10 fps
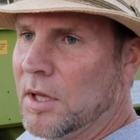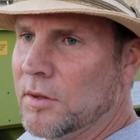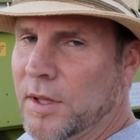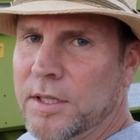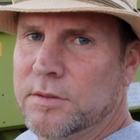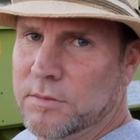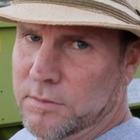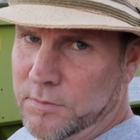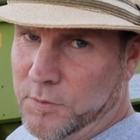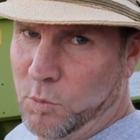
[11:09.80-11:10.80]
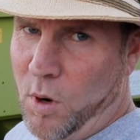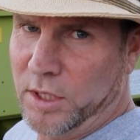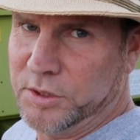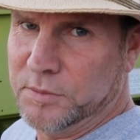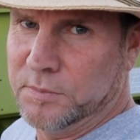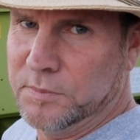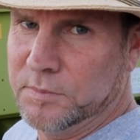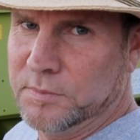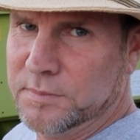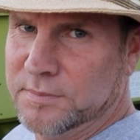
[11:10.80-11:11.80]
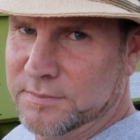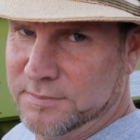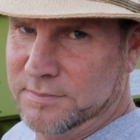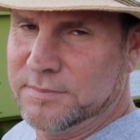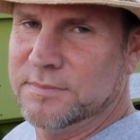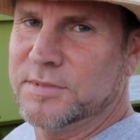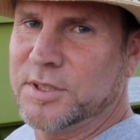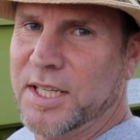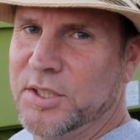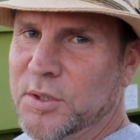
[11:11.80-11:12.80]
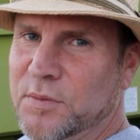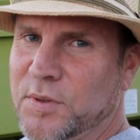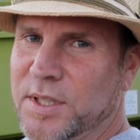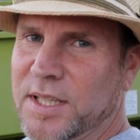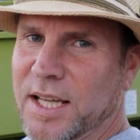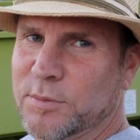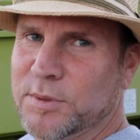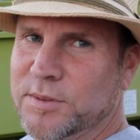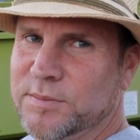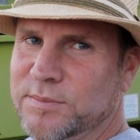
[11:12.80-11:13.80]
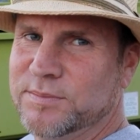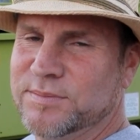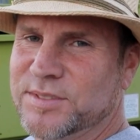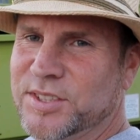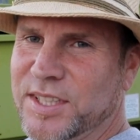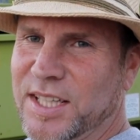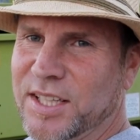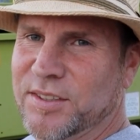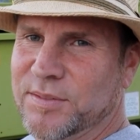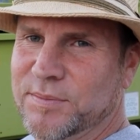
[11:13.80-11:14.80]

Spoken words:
thanks for watching. Stay tuned for the next one. See you later.